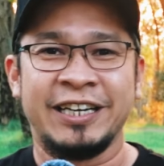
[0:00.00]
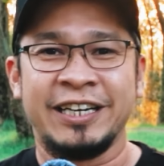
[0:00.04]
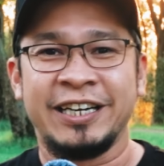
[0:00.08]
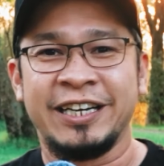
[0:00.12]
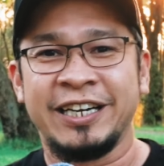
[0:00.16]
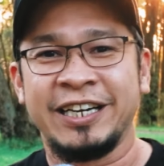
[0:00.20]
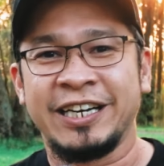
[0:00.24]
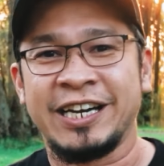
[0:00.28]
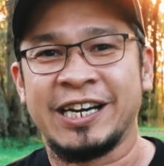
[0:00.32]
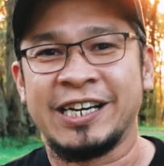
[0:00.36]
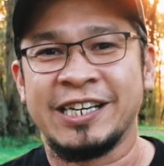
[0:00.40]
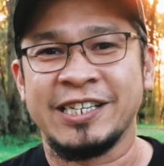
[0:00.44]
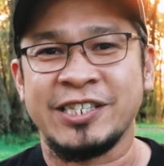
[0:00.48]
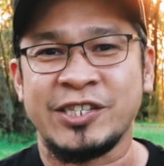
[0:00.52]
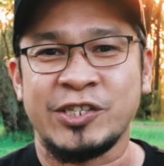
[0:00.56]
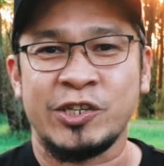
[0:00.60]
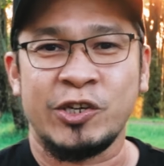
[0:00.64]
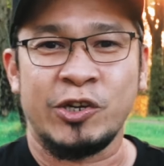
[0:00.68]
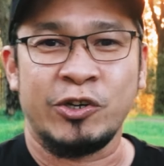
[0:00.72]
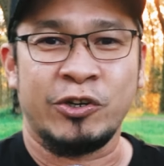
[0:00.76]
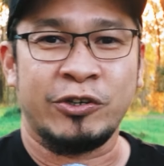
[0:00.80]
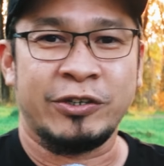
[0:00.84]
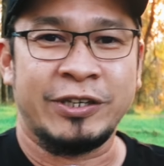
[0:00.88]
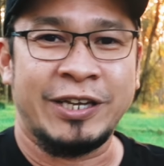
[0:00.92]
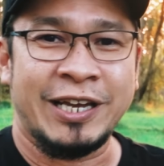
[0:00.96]
Hey guys,
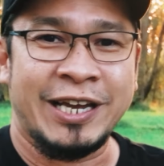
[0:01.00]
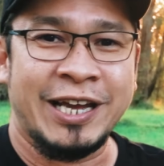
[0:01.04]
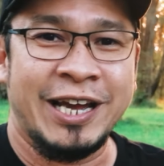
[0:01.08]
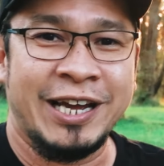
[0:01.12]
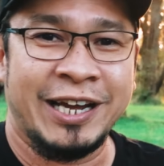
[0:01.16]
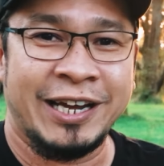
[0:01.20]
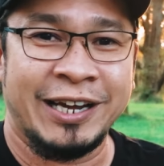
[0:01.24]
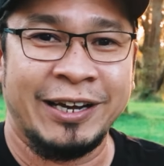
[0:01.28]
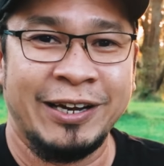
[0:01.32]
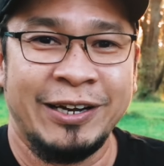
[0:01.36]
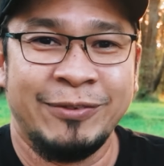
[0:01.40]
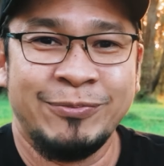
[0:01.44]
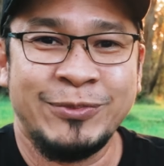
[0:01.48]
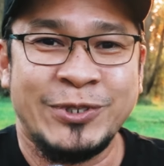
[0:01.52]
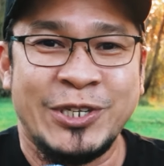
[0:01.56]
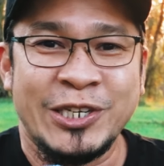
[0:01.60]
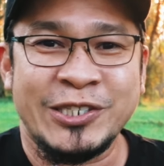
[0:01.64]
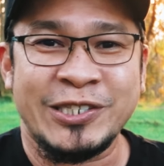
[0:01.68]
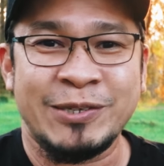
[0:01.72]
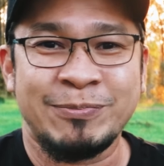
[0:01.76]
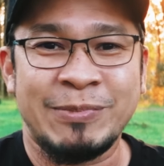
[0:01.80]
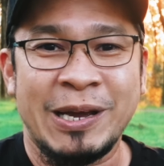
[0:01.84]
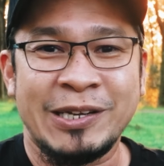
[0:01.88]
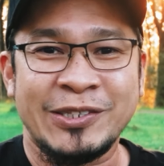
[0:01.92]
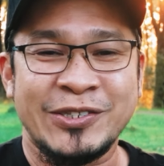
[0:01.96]
so yeah, I'm
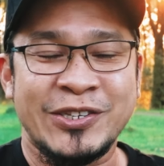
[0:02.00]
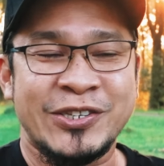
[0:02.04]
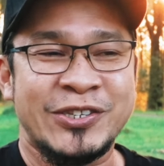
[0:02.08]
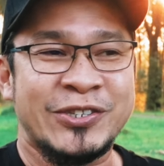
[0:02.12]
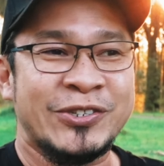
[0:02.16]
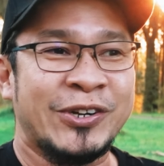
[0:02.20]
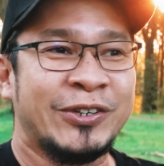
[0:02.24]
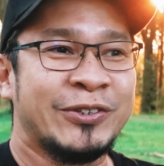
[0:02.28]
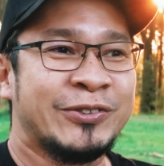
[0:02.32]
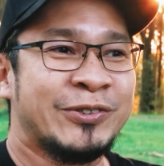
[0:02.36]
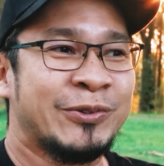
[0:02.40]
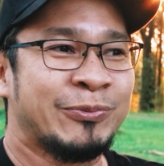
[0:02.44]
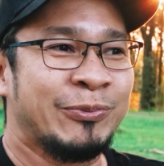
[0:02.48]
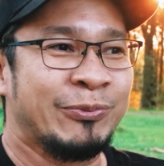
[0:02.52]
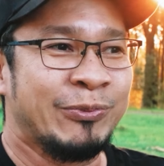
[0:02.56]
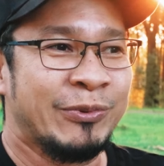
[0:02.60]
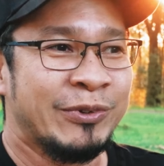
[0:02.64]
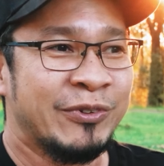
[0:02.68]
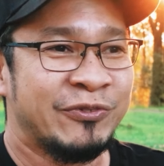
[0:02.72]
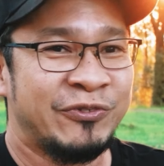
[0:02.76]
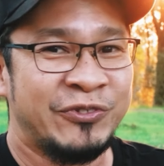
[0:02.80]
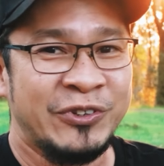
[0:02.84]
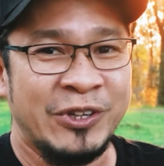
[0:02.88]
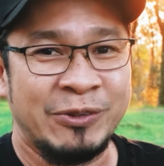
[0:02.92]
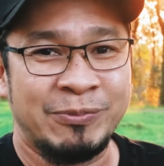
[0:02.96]
just about to start to
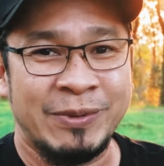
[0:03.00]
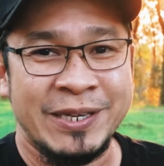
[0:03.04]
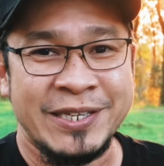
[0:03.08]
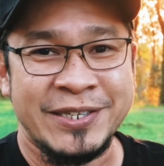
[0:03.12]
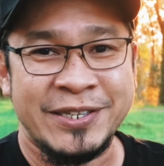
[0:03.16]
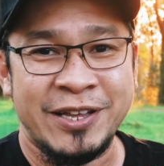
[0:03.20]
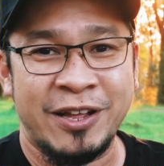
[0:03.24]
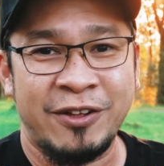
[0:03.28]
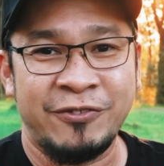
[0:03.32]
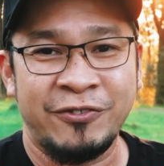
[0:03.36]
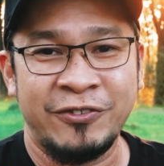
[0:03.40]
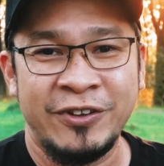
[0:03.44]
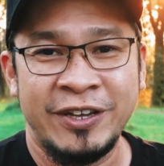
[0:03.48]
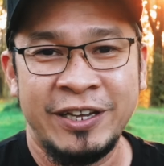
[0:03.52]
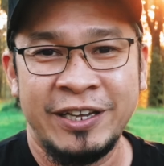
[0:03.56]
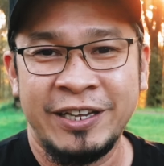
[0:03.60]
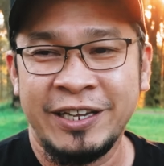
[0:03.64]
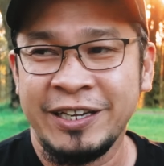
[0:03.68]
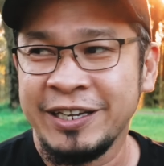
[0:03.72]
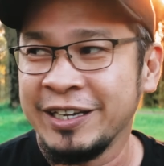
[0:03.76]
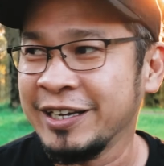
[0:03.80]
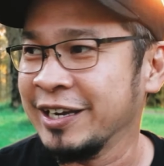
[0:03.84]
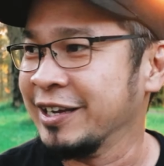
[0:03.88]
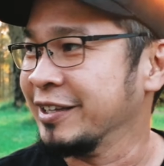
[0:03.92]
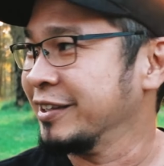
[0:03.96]
film myself,
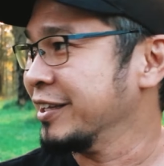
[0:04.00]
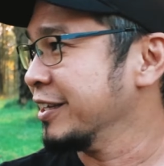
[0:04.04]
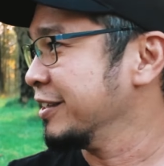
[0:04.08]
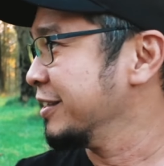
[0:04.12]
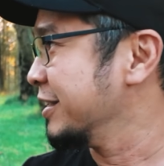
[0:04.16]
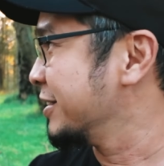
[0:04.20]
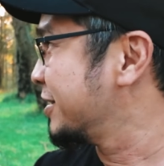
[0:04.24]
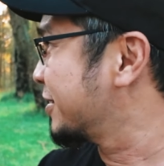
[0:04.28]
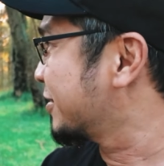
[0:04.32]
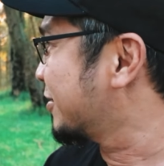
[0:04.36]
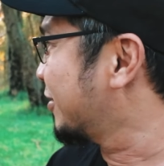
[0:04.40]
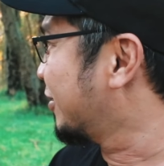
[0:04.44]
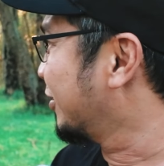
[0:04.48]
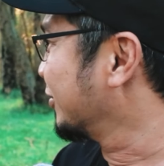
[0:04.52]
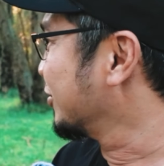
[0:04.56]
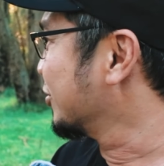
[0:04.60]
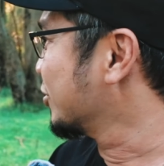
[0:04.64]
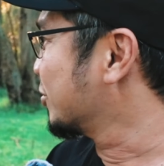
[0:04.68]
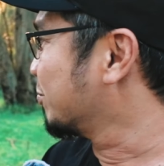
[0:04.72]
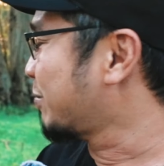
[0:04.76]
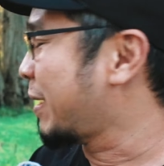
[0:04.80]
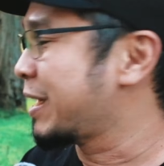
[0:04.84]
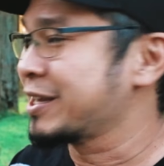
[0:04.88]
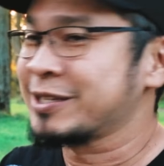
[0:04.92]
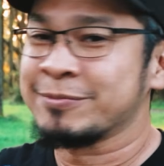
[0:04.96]
and then this car
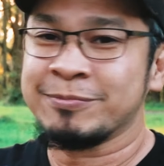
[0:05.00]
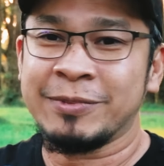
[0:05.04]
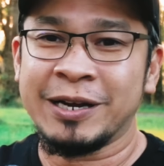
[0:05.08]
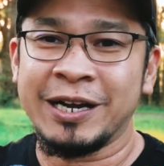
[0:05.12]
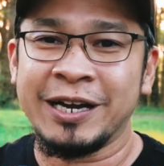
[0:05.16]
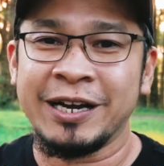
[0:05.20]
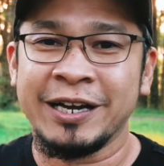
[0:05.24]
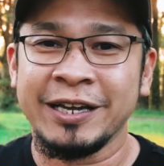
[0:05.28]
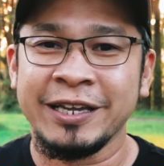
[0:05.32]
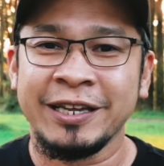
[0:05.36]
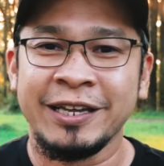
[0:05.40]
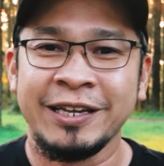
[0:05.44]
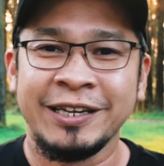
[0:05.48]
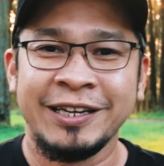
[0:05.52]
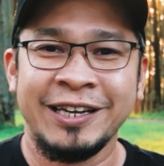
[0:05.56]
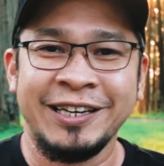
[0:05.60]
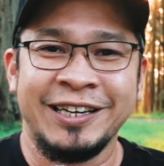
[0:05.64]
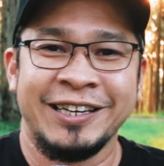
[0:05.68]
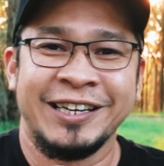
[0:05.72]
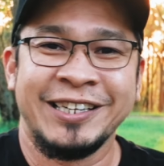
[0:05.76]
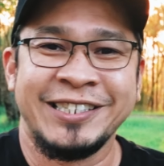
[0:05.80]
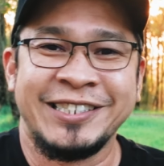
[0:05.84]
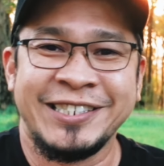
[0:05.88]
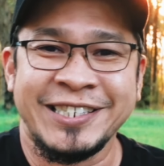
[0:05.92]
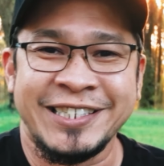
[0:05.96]
just passed by. I
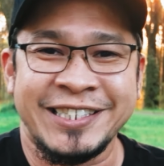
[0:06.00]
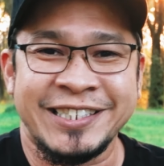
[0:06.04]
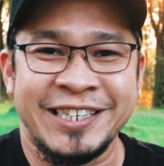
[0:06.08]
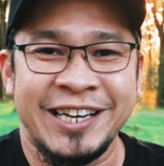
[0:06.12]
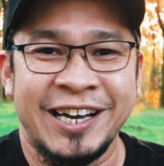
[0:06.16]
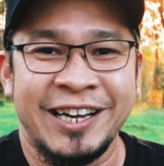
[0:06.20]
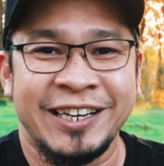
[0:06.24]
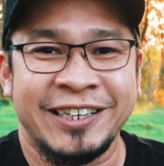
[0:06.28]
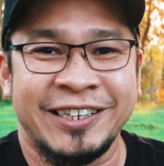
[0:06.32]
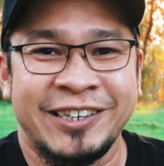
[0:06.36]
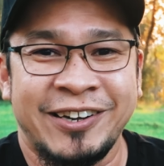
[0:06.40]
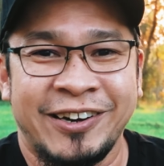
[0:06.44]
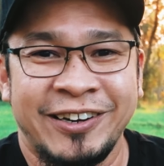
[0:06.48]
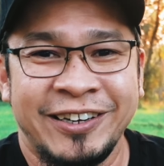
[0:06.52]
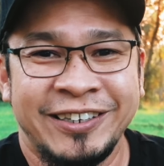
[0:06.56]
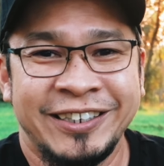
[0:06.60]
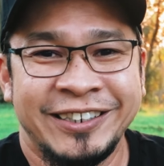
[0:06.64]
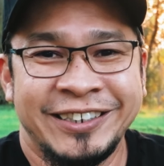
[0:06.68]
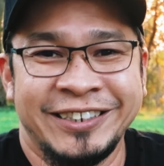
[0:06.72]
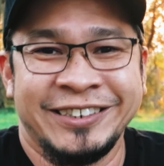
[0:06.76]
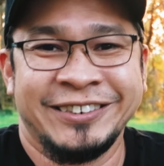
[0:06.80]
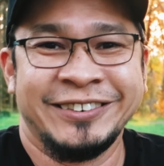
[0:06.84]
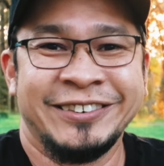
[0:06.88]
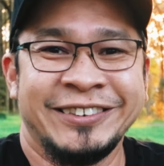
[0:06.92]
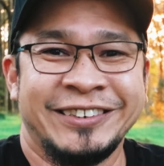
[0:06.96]
just got
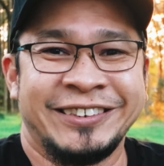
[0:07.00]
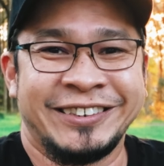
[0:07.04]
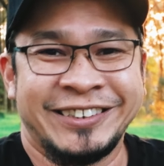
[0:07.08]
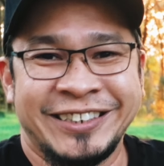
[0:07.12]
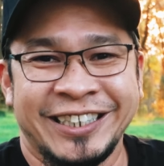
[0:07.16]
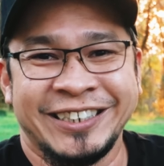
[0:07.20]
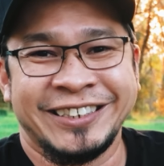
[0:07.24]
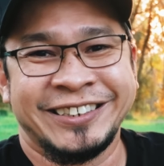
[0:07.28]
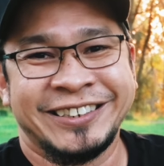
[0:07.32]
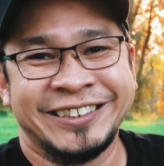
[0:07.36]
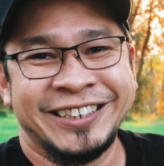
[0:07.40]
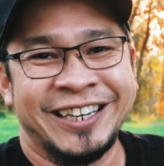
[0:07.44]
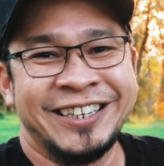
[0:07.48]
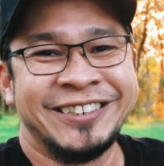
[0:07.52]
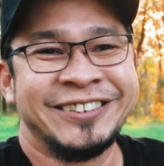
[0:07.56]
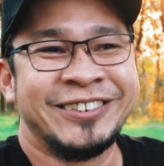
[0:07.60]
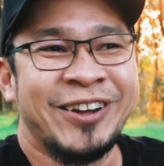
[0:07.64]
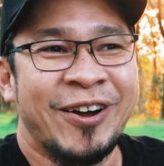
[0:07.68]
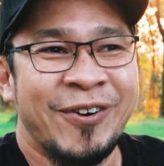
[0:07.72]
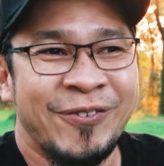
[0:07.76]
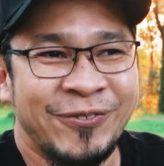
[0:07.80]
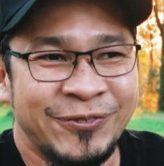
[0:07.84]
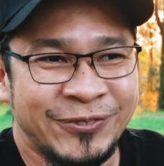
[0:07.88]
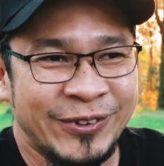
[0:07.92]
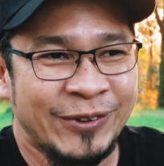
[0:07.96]

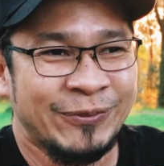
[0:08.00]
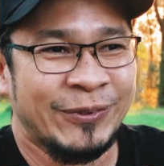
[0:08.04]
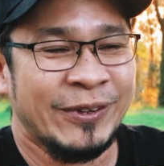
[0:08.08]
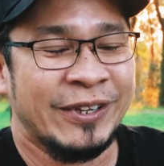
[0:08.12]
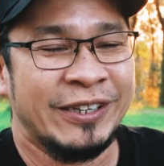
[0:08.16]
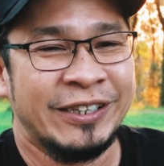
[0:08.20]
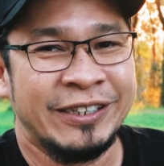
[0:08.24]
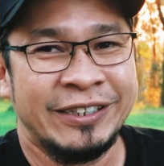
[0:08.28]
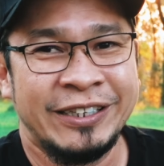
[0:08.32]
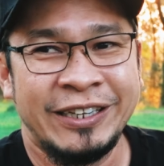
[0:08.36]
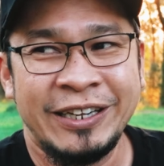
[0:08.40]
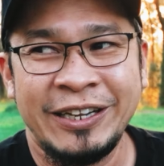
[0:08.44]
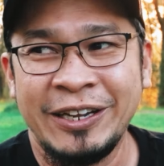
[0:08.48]
uncomfortable.